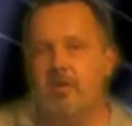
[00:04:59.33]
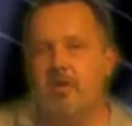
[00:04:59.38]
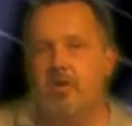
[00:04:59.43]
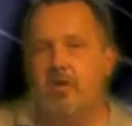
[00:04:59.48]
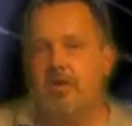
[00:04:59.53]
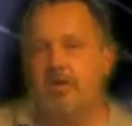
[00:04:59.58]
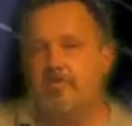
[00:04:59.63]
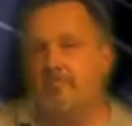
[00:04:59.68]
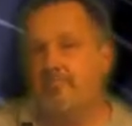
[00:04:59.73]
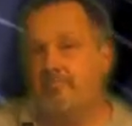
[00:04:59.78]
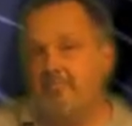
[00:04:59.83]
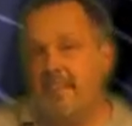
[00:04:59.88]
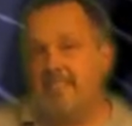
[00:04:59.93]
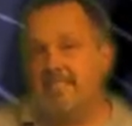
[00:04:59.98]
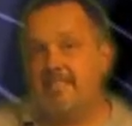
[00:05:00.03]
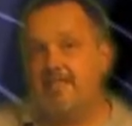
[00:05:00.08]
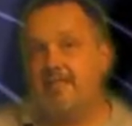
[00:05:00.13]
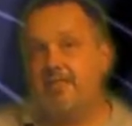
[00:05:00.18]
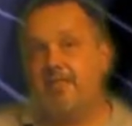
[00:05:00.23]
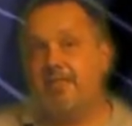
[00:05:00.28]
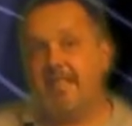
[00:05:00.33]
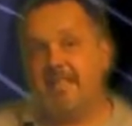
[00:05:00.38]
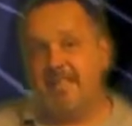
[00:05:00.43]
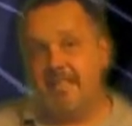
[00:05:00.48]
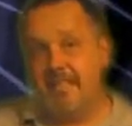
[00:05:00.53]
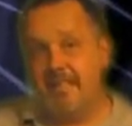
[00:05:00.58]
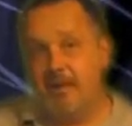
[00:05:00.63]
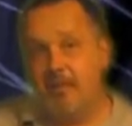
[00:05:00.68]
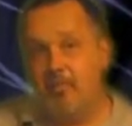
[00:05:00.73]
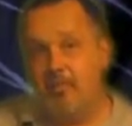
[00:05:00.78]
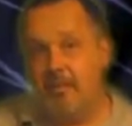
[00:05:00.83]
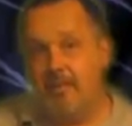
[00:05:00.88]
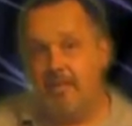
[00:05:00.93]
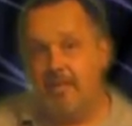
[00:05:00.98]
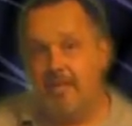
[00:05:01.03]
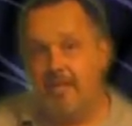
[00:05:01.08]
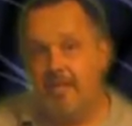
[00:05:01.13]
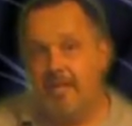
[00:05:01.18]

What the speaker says: called mesothelioma.